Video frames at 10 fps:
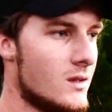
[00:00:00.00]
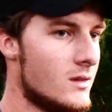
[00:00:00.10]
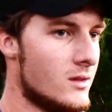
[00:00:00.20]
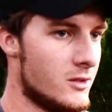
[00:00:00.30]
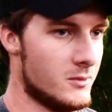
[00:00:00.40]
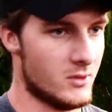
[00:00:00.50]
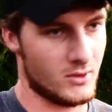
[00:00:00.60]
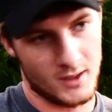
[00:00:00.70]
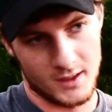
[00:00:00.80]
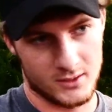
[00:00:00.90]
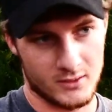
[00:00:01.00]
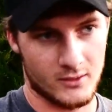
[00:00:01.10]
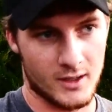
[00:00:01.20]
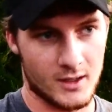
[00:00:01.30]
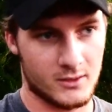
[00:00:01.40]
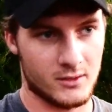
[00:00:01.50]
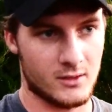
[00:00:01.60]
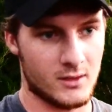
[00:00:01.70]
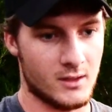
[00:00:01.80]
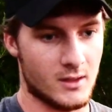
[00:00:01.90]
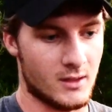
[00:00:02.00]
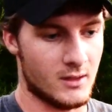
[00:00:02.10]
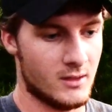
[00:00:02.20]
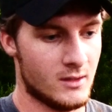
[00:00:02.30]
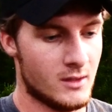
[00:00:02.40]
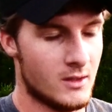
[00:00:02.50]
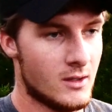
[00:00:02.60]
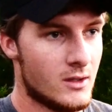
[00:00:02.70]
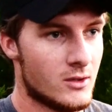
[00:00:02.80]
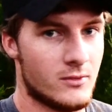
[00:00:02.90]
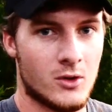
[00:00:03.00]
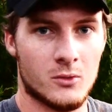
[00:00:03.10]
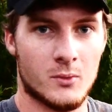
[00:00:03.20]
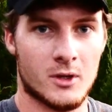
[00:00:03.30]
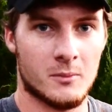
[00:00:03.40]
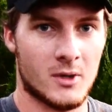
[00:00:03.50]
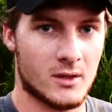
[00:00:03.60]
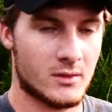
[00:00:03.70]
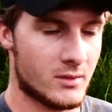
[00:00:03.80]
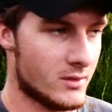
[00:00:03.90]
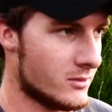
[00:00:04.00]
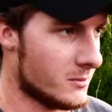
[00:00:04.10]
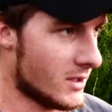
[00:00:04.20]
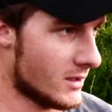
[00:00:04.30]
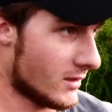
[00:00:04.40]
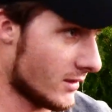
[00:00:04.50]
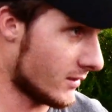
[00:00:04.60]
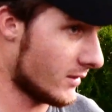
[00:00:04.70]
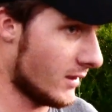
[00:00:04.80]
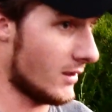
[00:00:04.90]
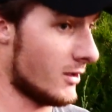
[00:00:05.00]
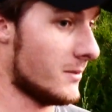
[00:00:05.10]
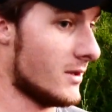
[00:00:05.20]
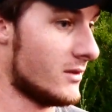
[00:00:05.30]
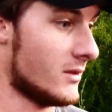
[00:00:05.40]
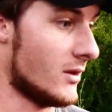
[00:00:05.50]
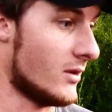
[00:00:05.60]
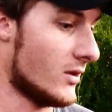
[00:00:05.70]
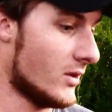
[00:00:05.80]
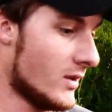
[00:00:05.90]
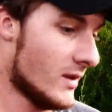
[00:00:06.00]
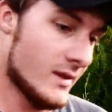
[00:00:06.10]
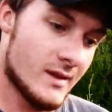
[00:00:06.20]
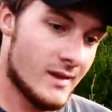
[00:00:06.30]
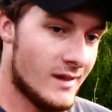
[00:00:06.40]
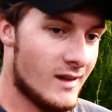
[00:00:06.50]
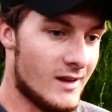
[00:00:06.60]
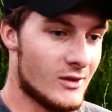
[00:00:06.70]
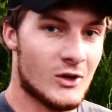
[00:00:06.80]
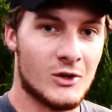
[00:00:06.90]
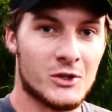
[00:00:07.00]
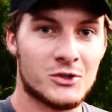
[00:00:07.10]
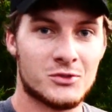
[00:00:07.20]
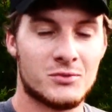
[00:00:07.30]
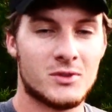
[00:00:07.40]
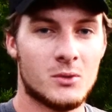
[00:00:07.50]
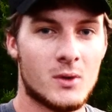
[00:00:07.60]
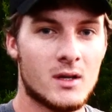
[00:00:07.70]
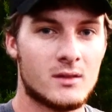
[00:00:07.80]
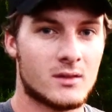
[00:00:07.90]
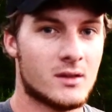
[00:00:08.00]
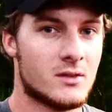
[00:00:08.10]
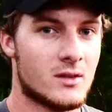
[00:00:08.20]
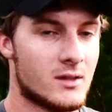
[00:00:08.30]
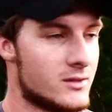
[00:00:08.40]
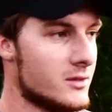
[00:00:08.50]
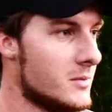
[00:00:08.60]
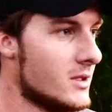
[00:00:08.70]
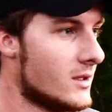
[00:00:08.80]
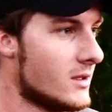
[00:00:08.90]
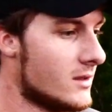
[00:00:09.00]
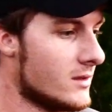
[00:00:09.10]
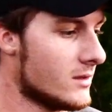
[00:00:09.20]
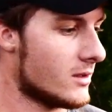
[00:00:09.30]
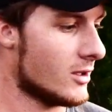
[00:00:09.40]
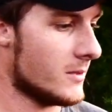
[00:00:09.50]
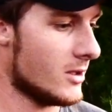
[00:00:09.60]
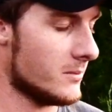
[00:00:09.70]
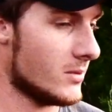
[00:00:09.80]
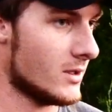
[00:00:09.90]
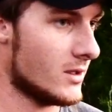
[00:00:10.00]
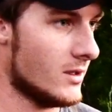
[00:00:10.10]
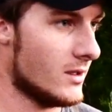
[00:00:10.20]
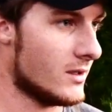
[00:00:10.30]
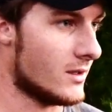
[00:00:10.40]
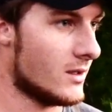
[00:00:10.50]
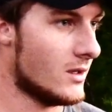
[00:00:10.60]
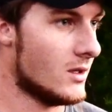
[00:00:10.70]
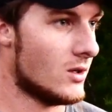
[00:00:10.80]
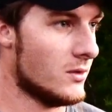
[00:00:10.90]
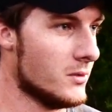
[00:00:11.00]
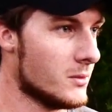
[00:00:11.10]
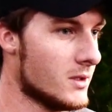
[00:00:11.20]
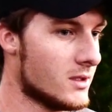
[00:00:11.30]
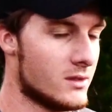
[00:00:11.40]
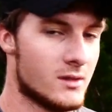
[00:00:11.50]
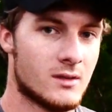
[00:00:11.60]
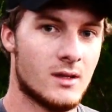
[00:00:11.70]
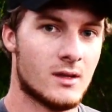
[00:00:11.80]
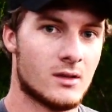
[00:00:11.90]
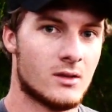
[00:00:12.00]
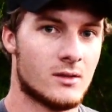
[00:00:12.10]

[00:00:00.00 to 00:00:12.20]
the daikon radish and the fall and winter mix from Hancock Seed Company. So I don't know, just a few weeks and everything should be coming up pretty good, and hopefully we can get a good